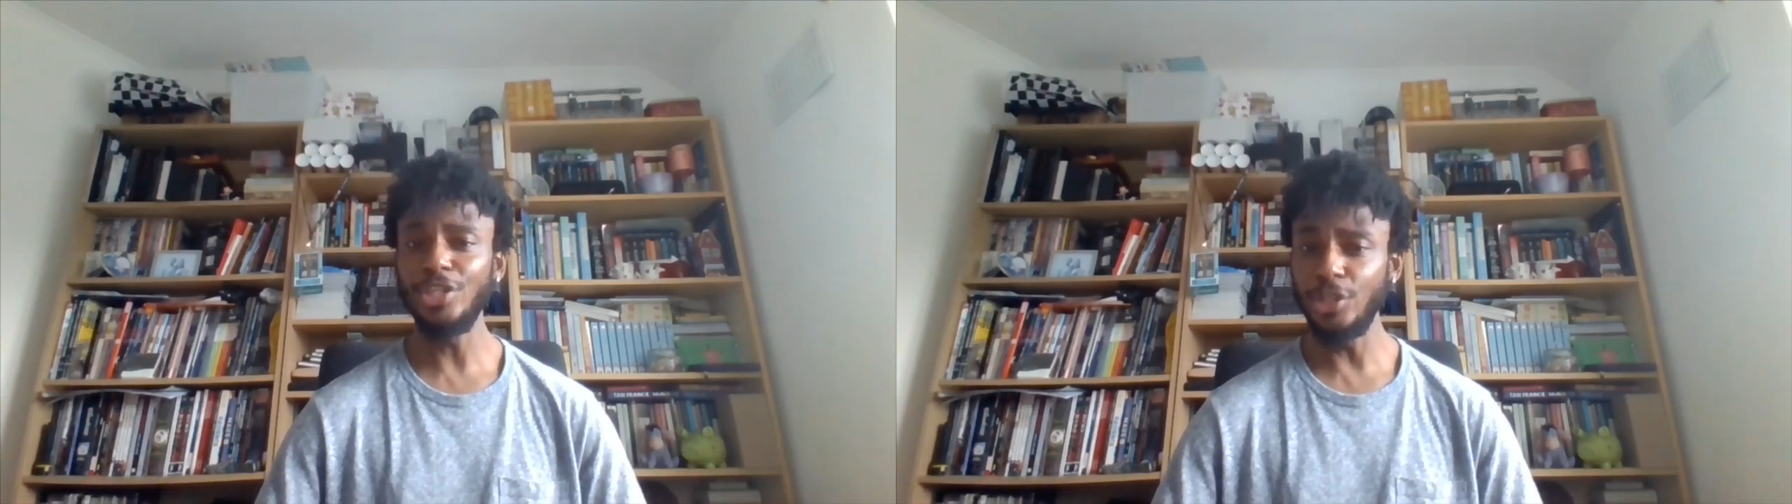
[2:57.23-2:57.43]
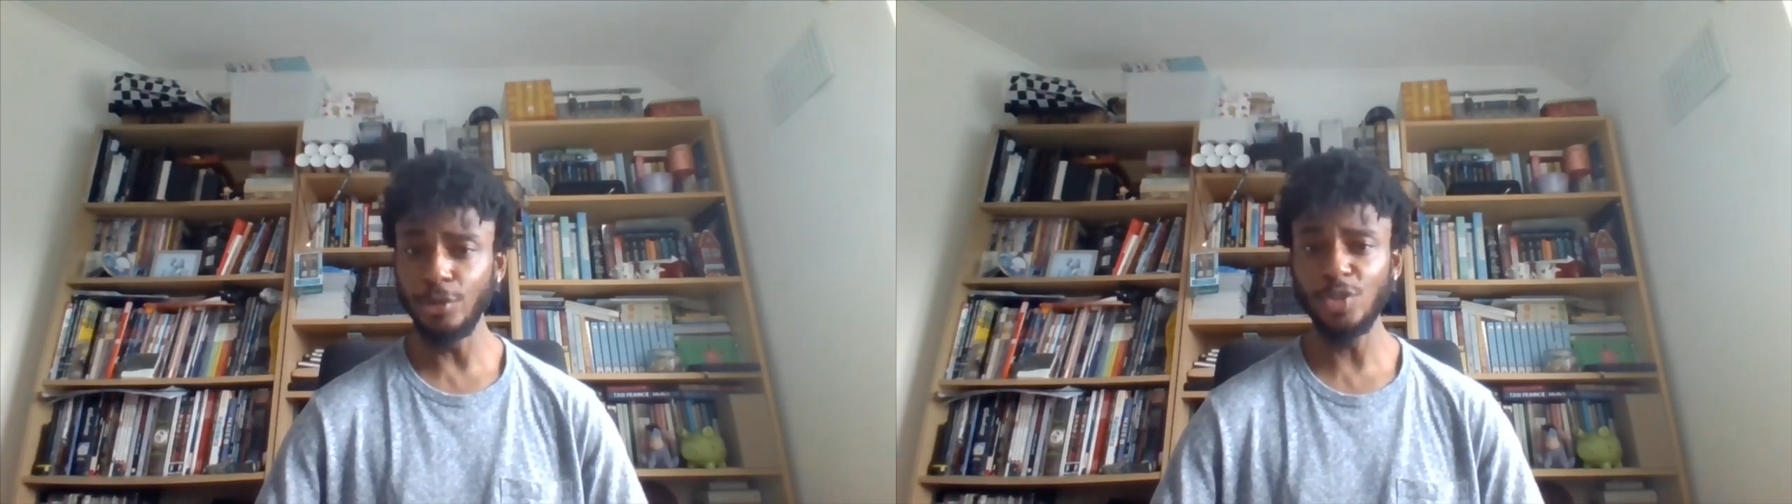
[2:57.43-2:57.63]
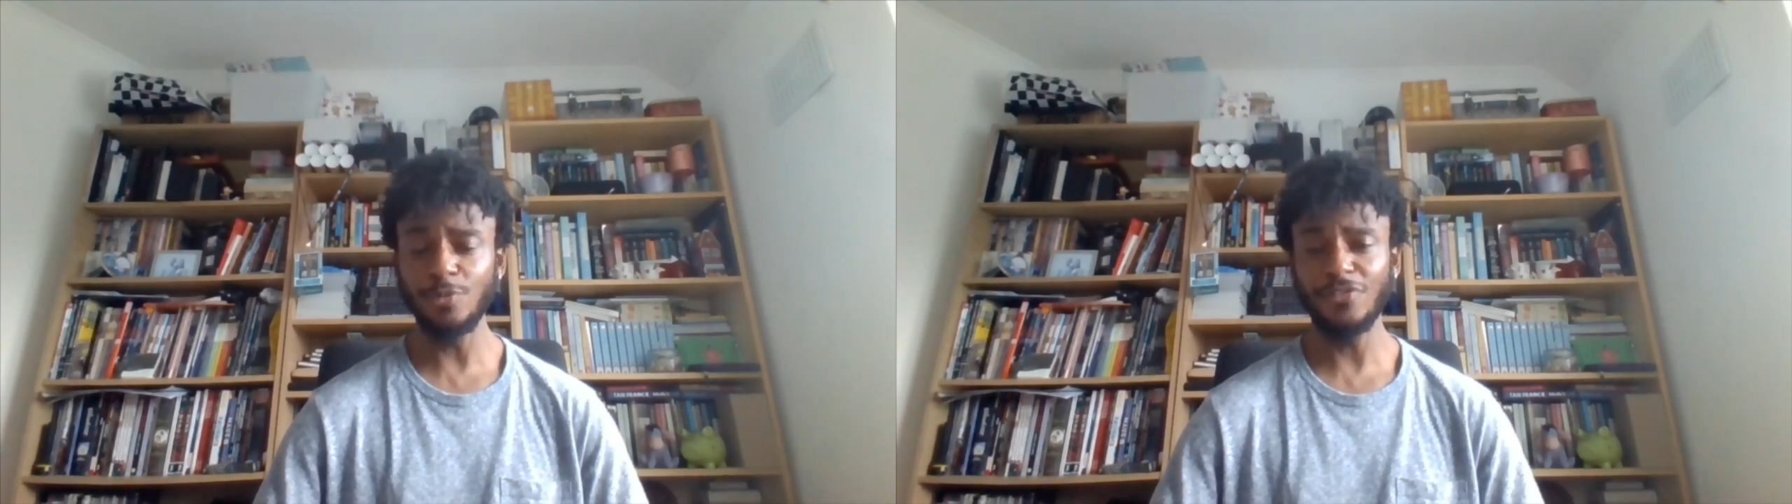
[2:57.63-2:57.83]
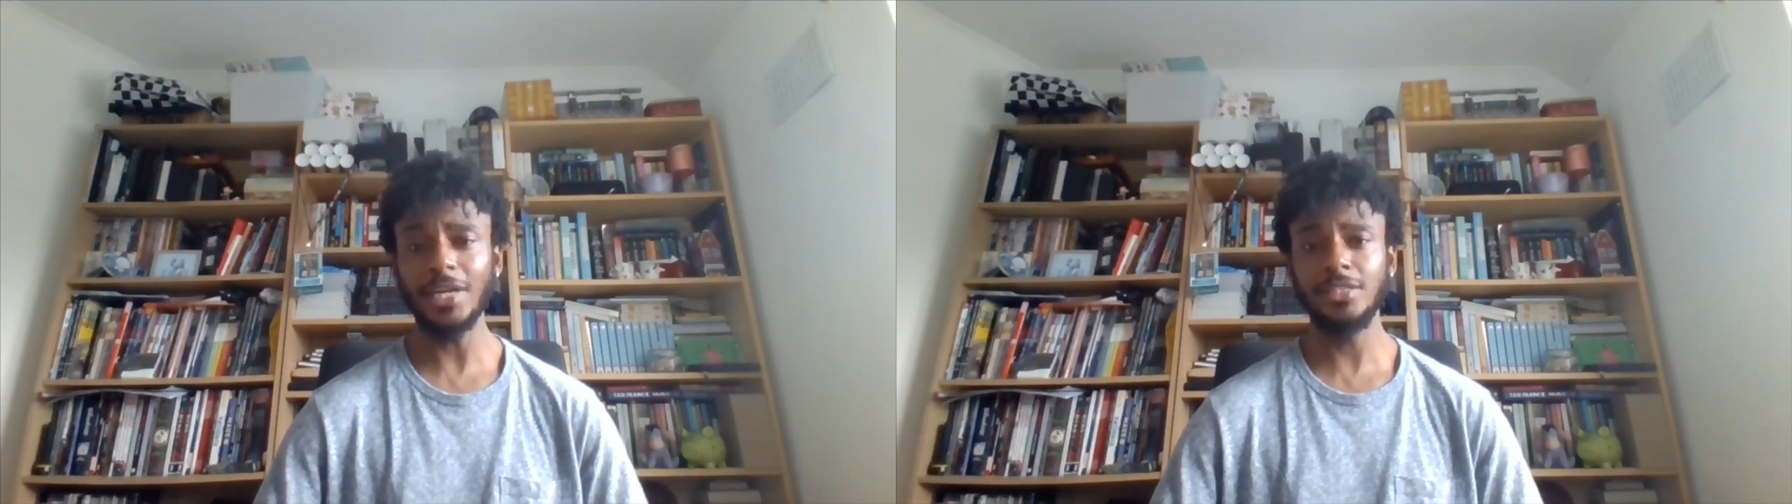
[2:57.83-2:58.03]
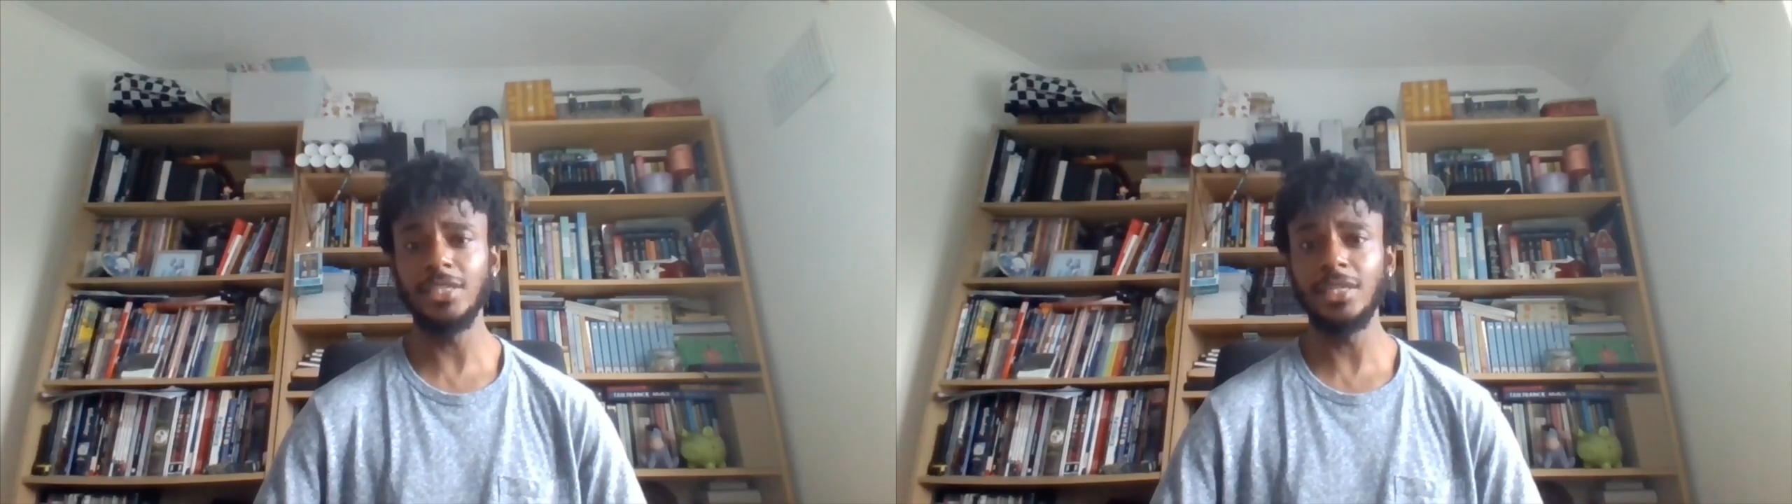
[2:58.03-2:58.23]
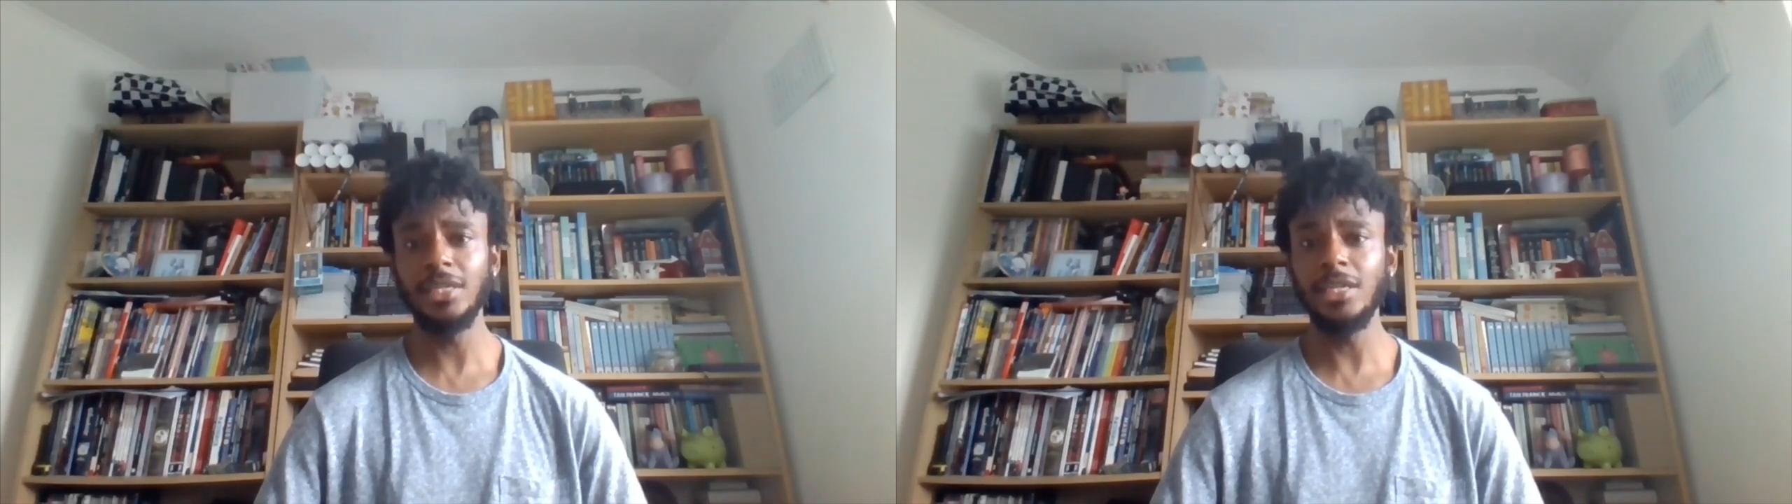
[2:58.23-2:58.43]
huge factor